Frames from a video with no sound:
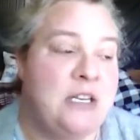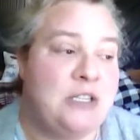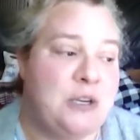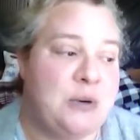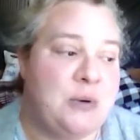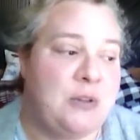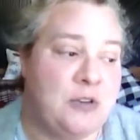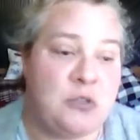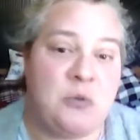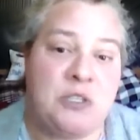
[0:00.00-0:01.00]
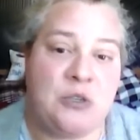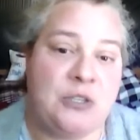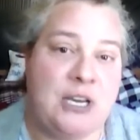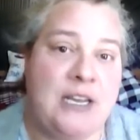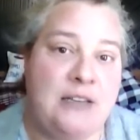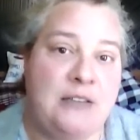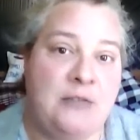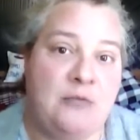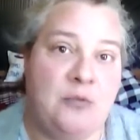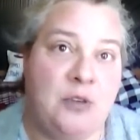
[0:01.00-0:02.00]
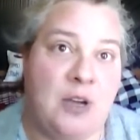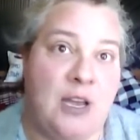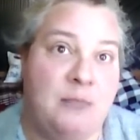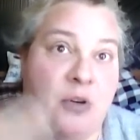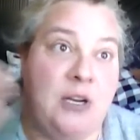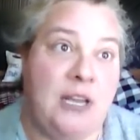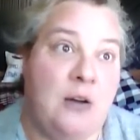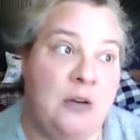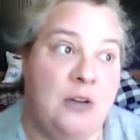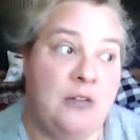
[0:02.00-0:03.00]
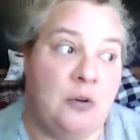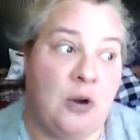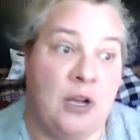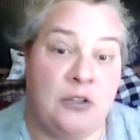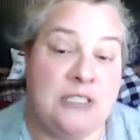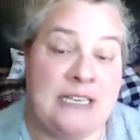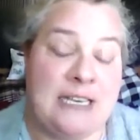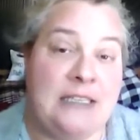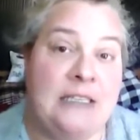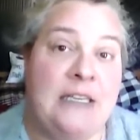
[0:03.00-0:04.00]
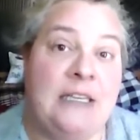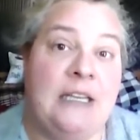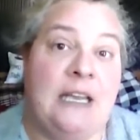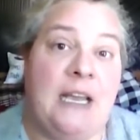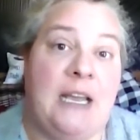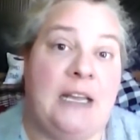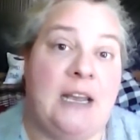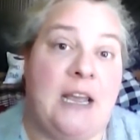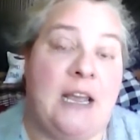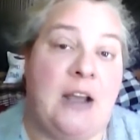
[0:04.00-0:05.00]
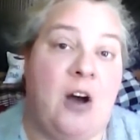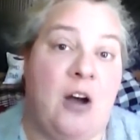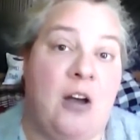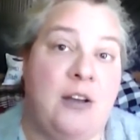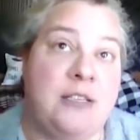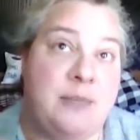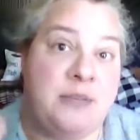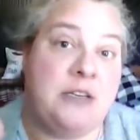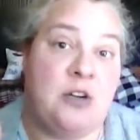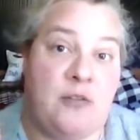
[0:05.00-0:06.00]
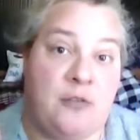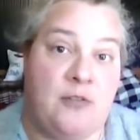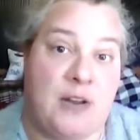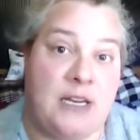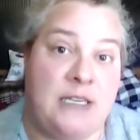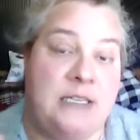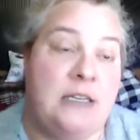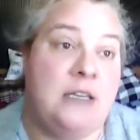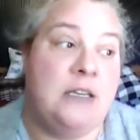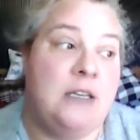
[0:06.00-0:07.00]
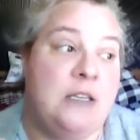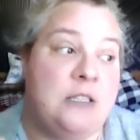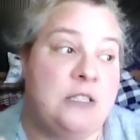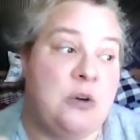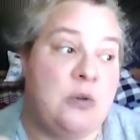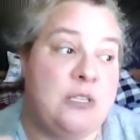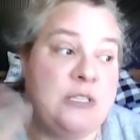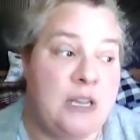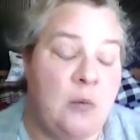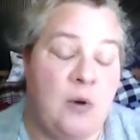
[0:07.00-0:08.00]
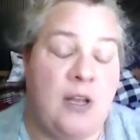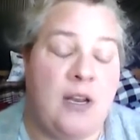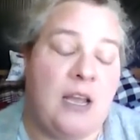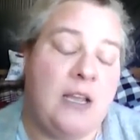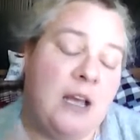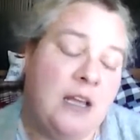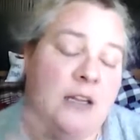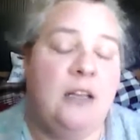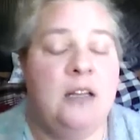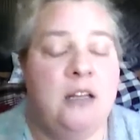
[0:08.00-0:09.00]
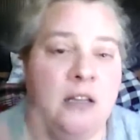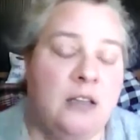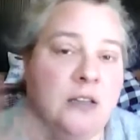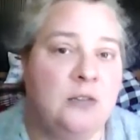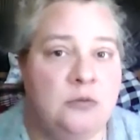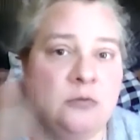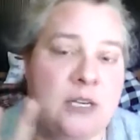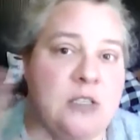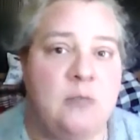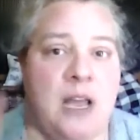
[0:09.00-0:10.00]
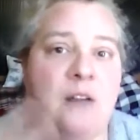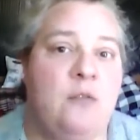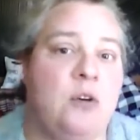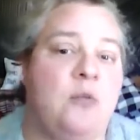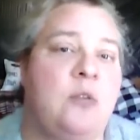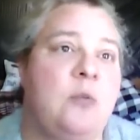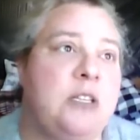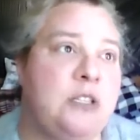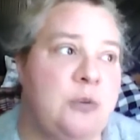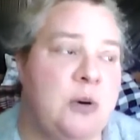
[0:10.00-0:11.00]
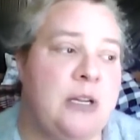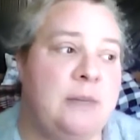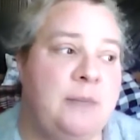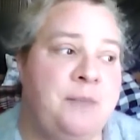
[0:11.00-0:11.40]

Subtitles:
So the first one sold, I had put out for 110, and I accepted an offer of 90. So the second one, I kind of wrestled back and forth with what to do on it.